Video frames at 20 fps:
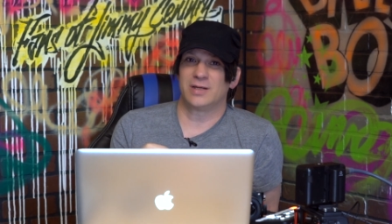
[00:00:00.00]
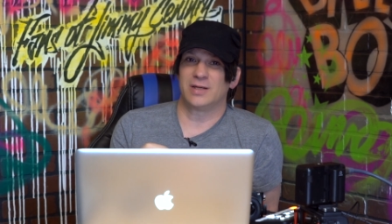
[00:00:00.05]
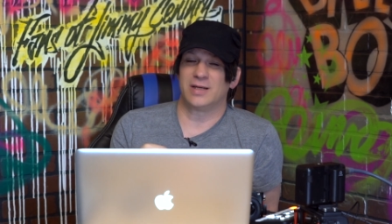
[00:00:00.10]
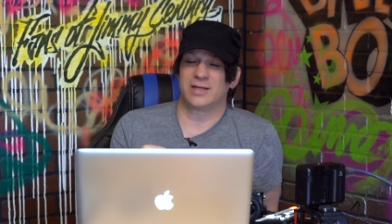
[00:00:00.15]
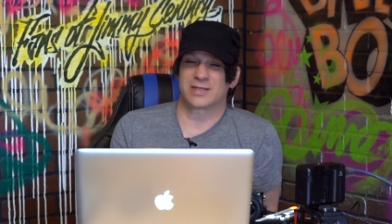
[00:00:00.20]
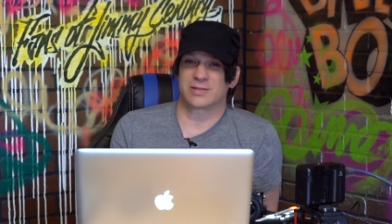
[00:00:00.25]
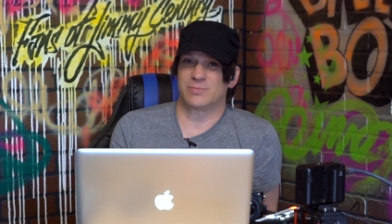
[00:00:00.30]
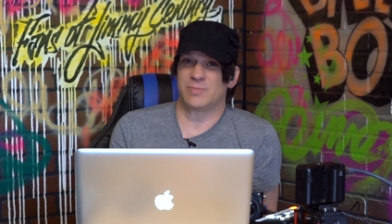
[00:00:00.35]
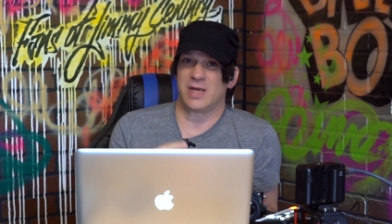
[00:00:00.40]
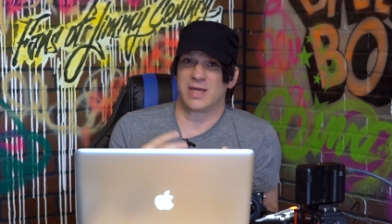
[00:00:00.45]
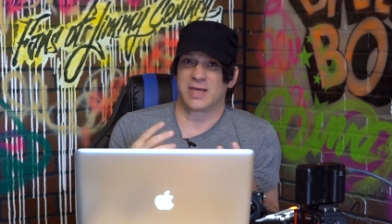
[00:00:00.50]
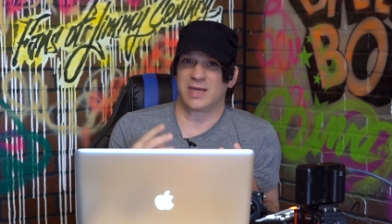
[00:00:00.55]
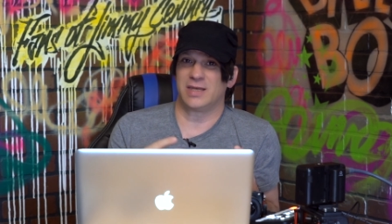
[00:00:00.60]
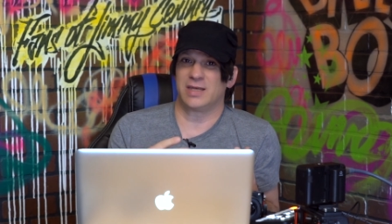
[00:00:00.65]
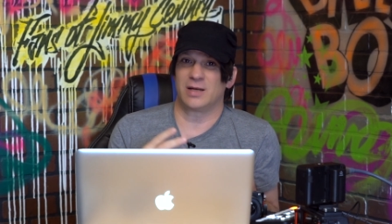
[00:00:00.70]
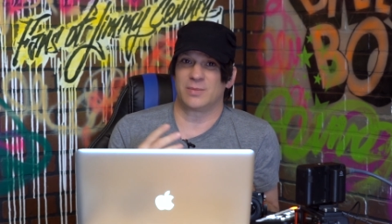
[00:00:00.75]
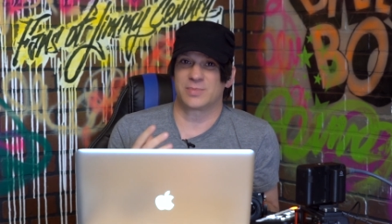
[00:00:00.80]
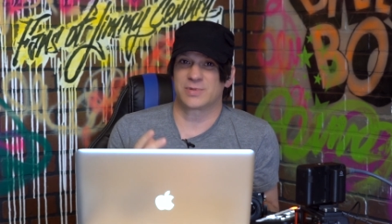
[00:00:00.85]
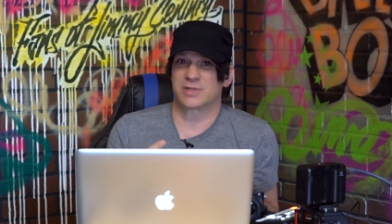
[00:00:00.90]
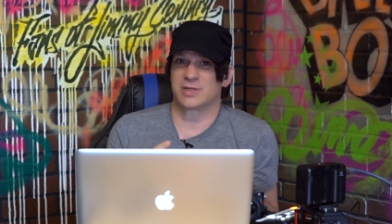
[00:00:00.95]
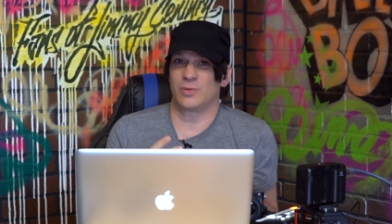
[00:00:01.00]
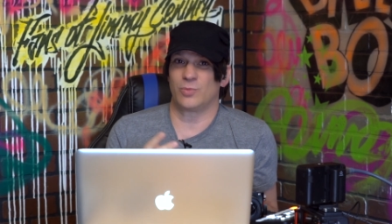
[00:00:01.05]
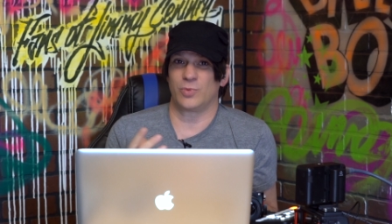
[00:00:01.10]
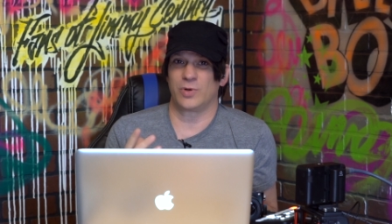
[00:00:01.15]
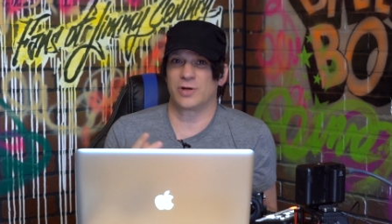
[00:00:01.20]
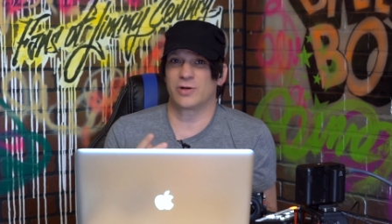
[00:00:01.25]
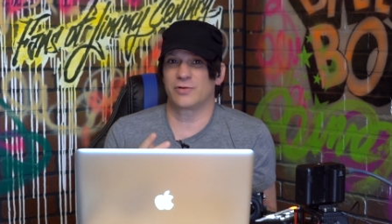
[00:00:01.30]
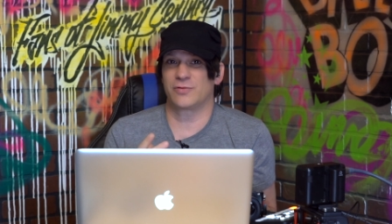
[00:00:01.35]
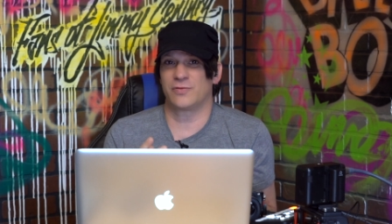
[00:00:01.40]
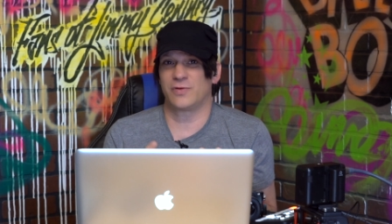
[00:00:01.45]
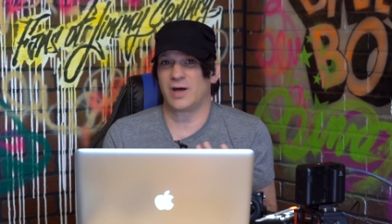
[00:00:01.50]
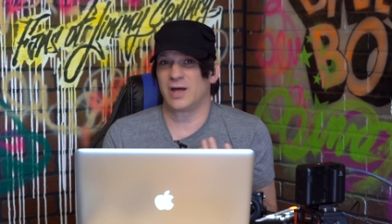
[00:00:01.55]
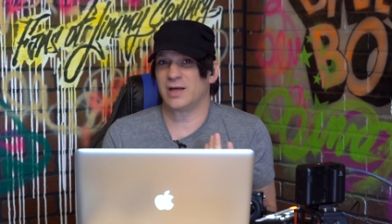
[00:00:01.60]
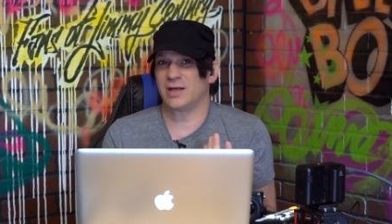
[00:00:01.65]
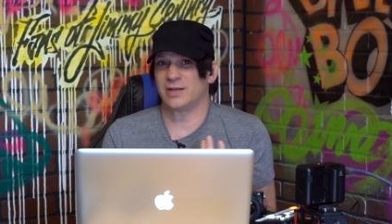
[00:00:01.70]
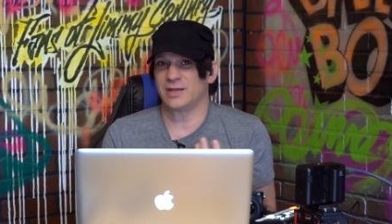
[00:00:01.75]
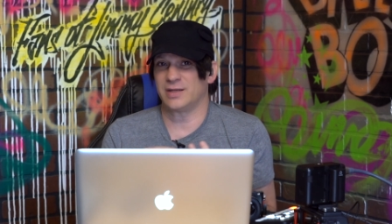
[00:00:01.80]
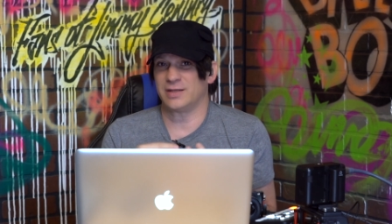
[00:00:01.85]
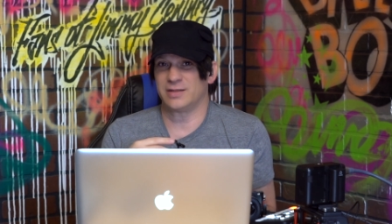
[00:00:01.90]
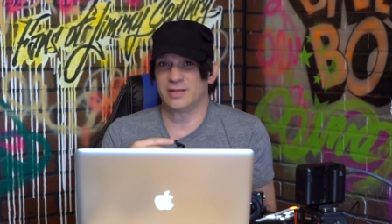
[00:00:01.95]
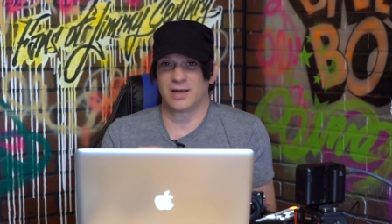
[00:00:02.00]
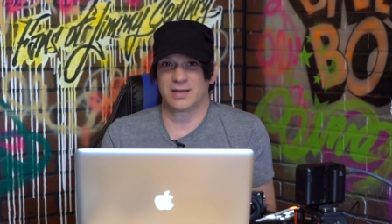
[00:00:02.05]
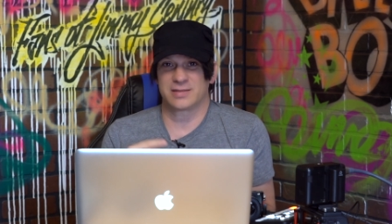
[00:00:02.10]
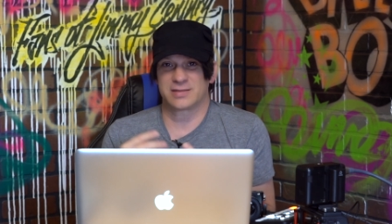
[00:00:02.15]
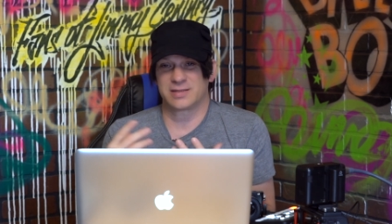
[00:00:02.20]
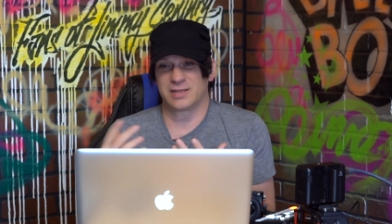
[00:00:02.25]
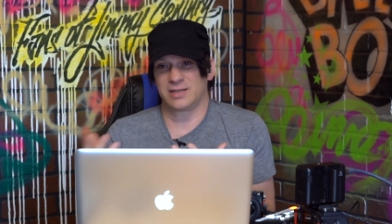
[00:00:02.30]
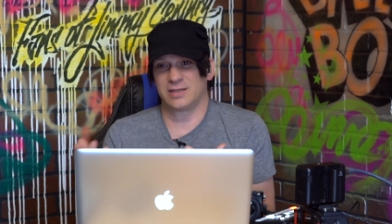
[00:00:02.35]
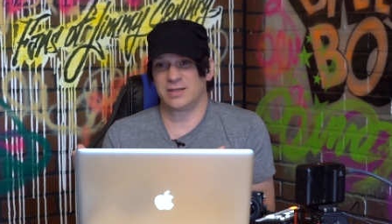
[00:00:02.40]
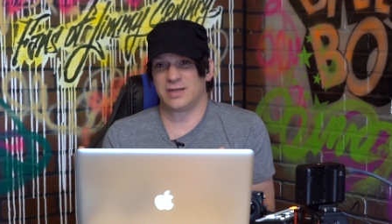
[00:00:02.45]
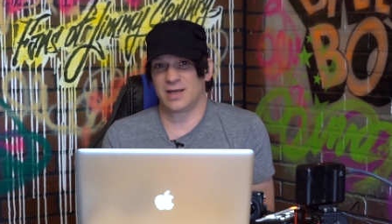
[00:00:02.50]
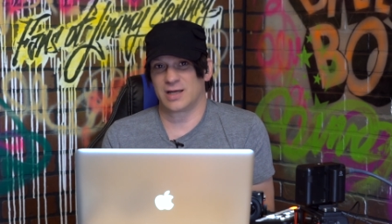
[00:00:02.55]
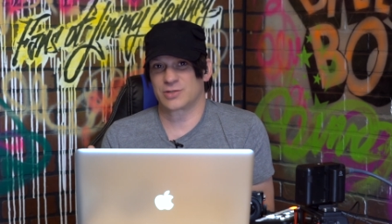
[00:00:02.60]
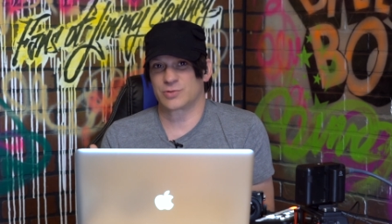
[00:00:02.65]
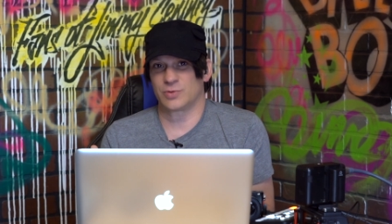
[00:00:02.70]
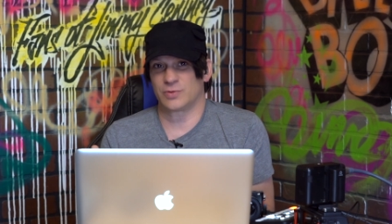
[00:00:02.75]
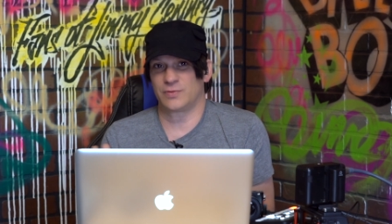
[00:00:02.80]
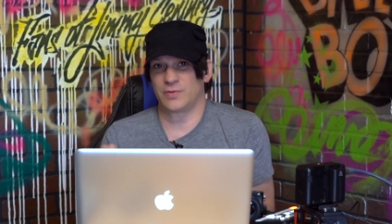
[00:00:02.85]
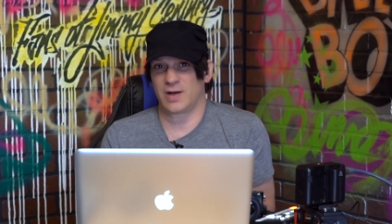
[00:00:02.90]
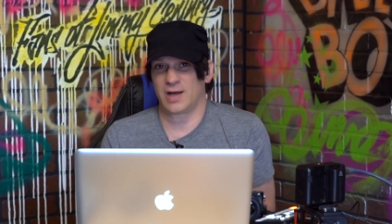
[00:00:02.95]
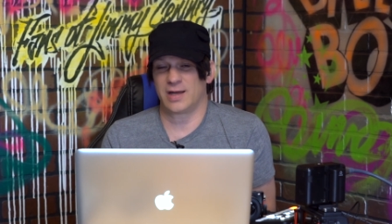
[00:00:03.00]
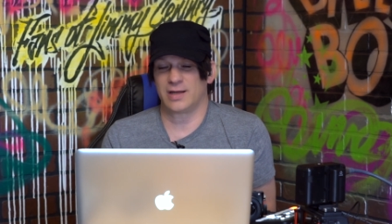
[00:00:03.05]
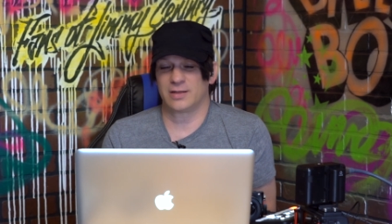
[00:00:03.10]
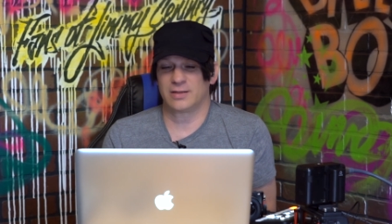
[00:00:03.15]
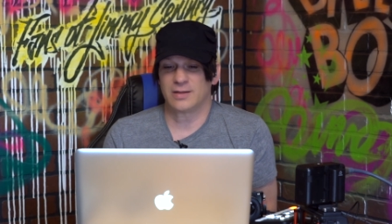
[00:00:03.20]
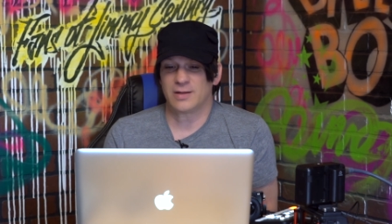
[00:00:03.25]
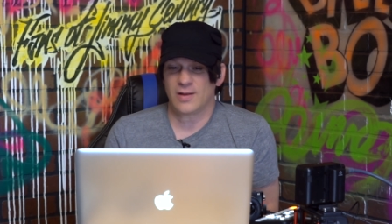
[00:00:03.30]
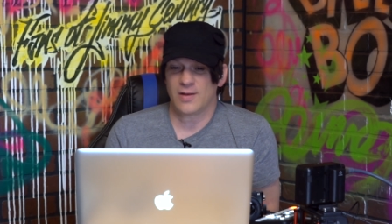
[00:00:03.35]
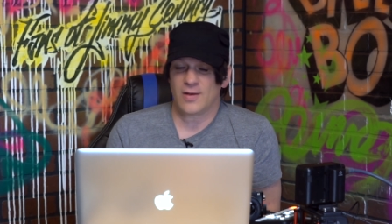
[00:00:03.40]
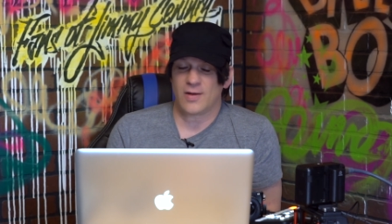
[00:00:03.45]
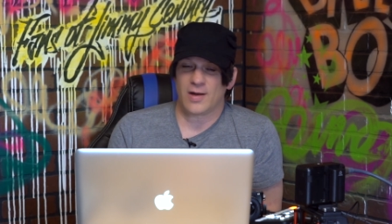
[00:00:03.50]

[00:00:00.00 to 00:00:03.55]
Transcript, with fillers: it's making up some weird file and not sending the actual file